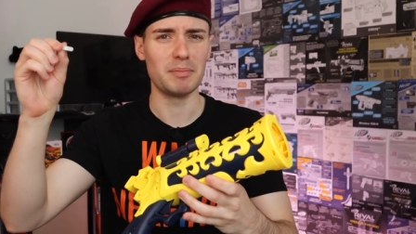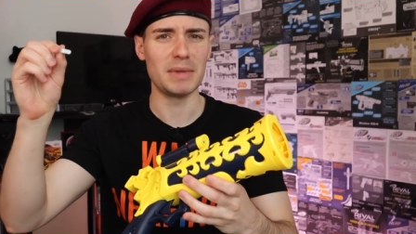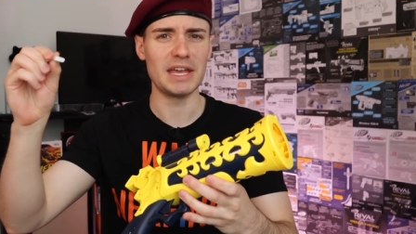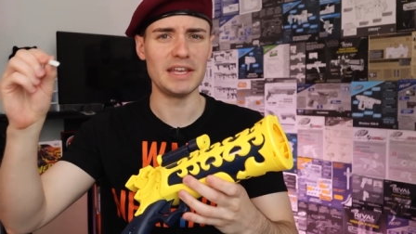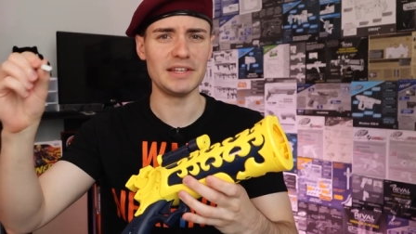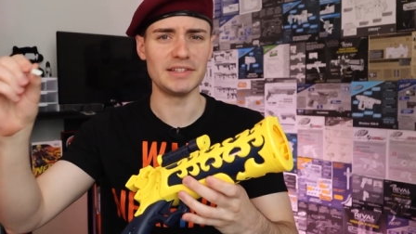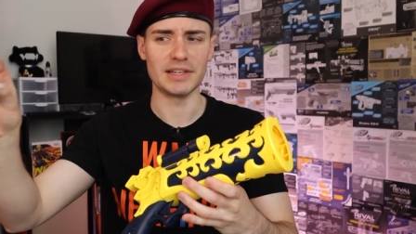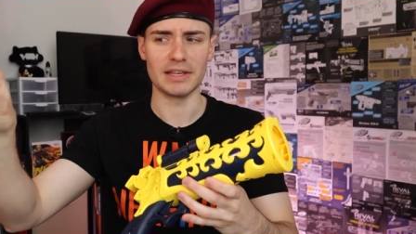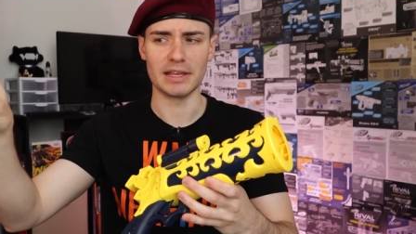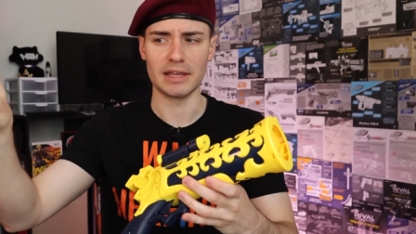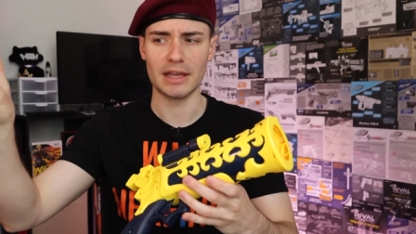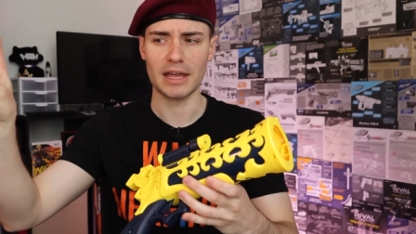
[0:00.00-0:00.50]

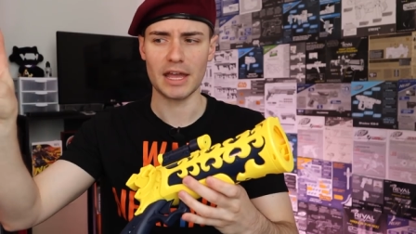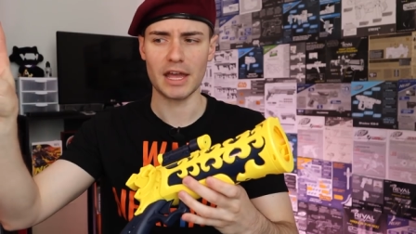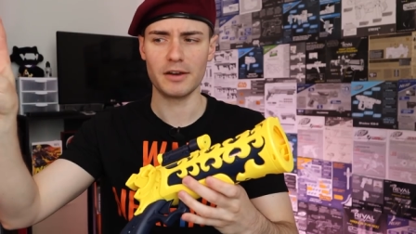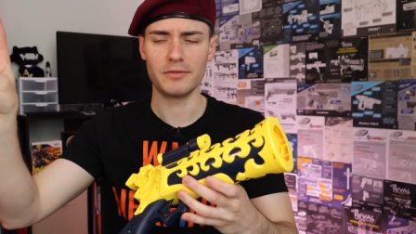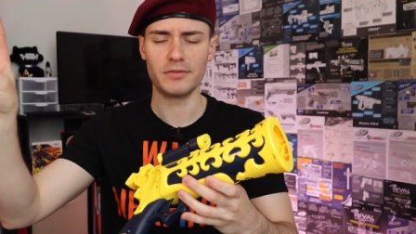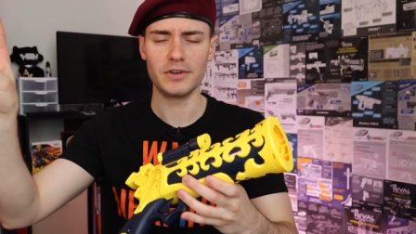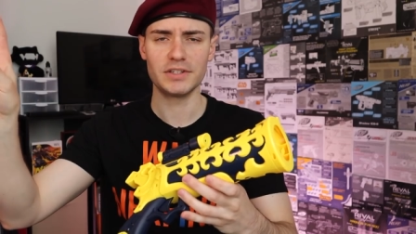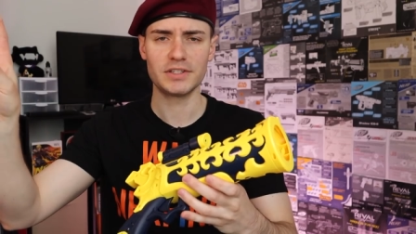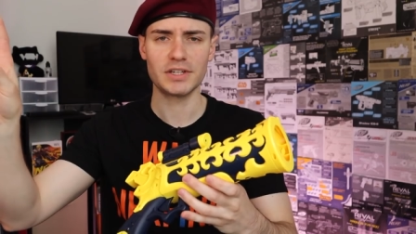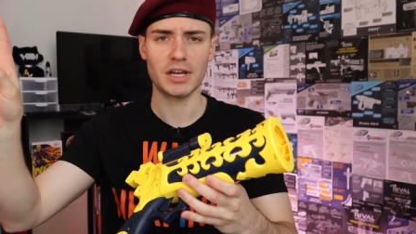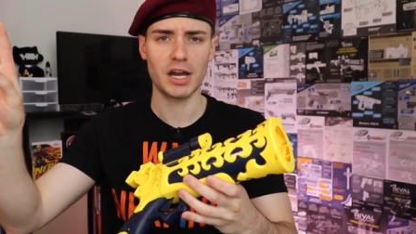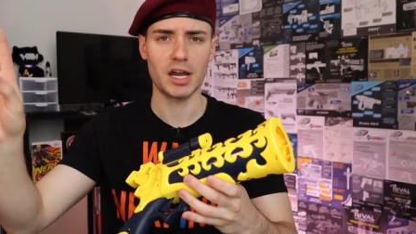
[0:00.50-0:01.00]
amazing.
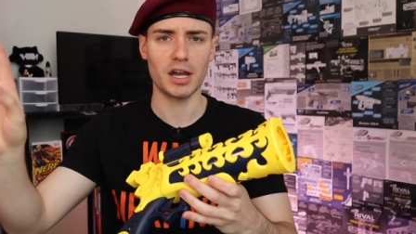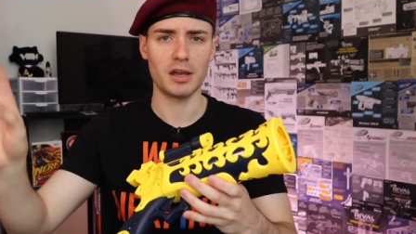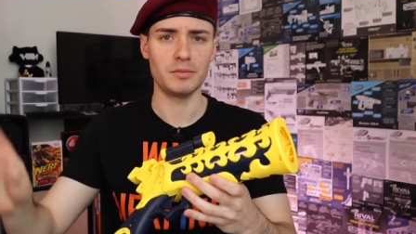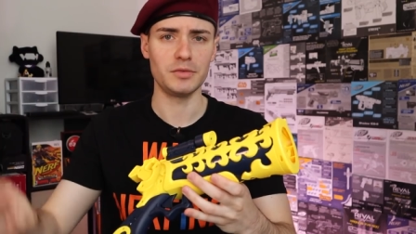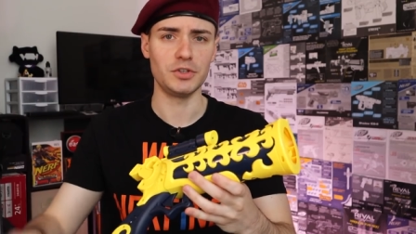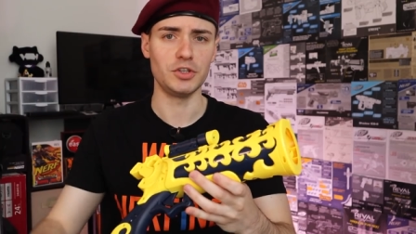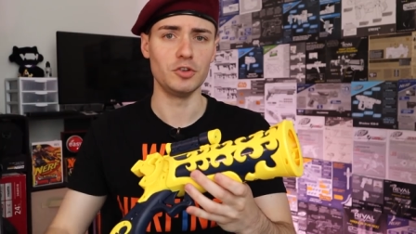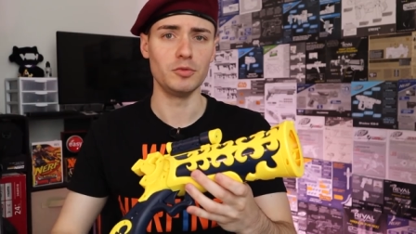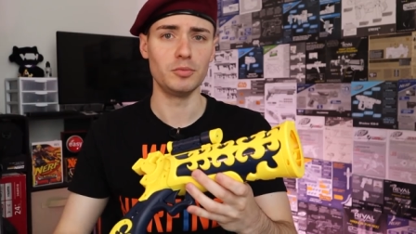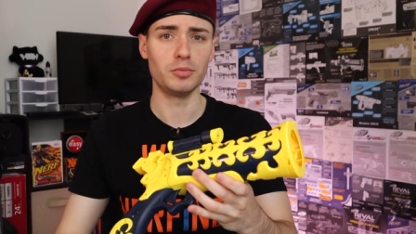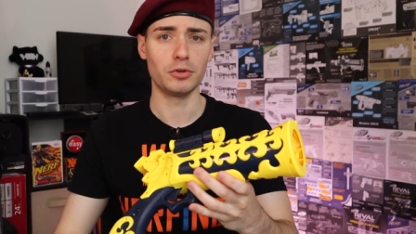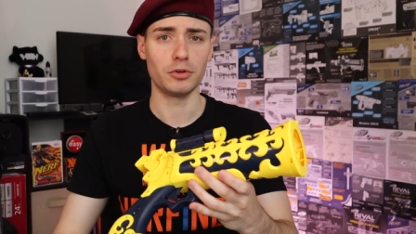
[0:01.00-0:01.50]
Every
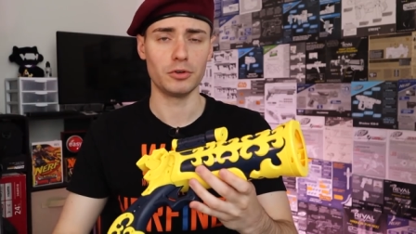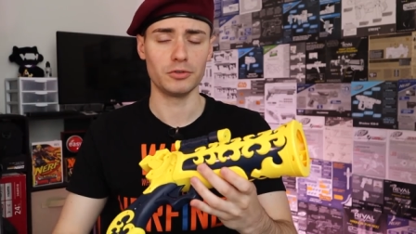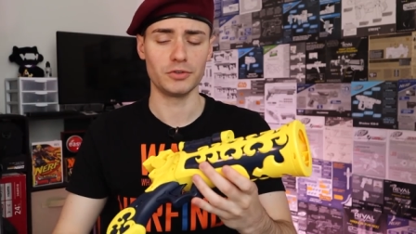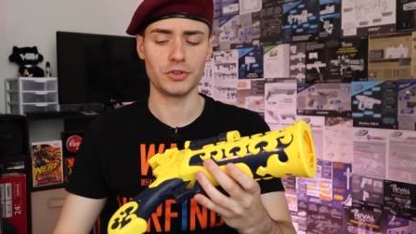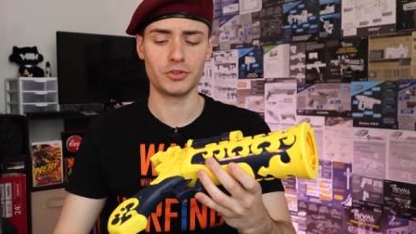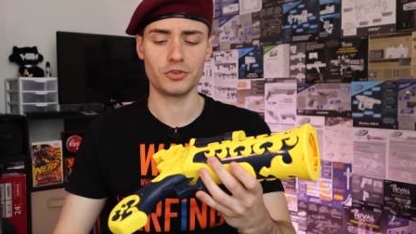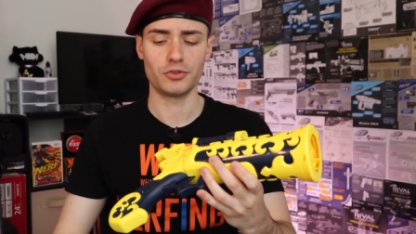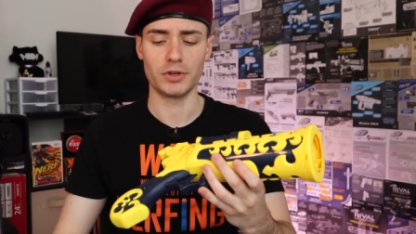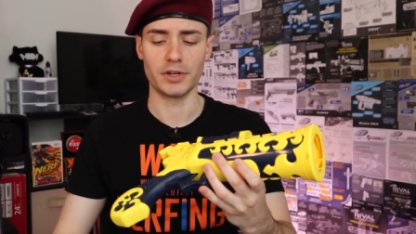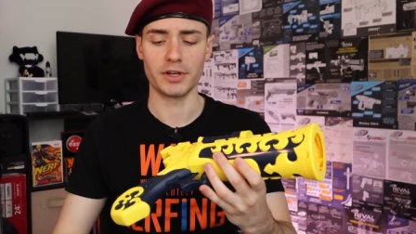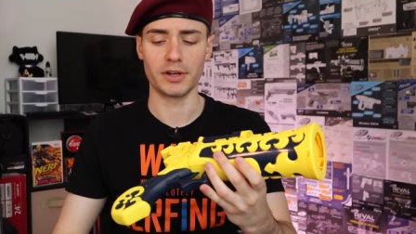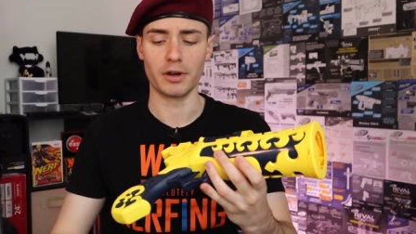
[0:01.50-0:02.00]
time you pull
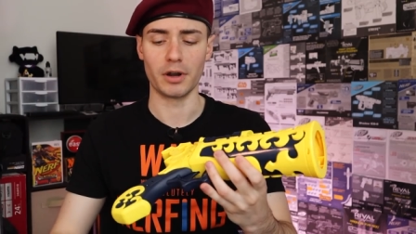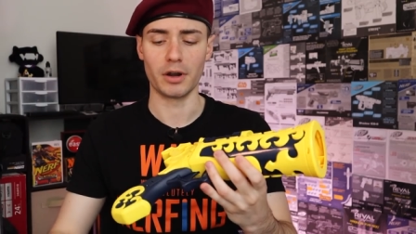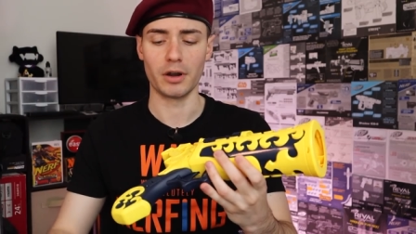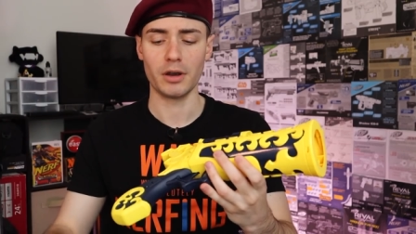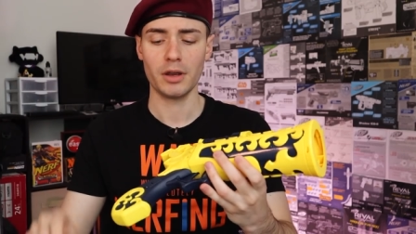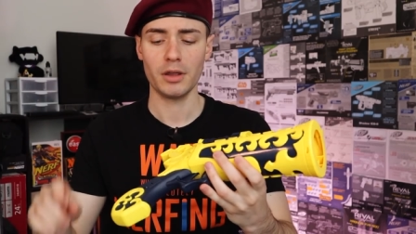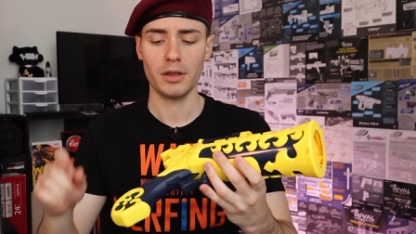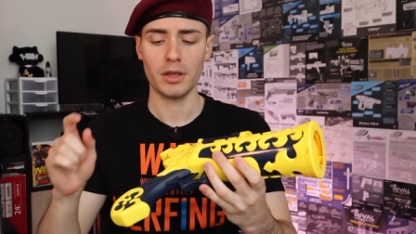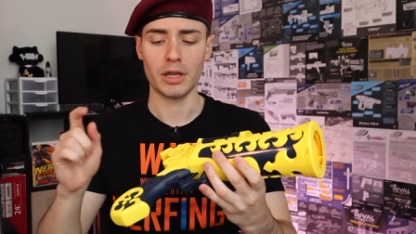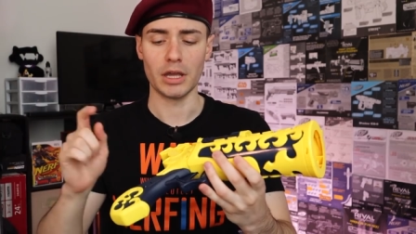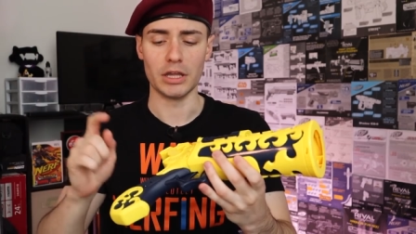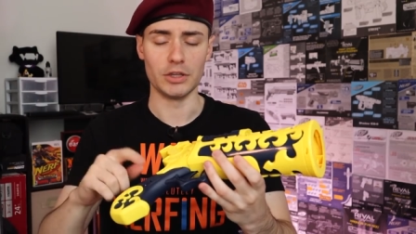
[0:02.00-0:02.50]
the
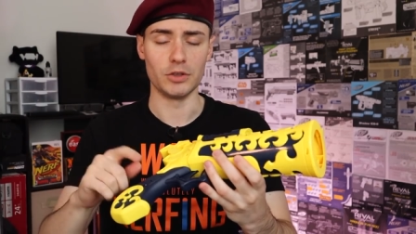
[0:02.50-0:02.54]
trigger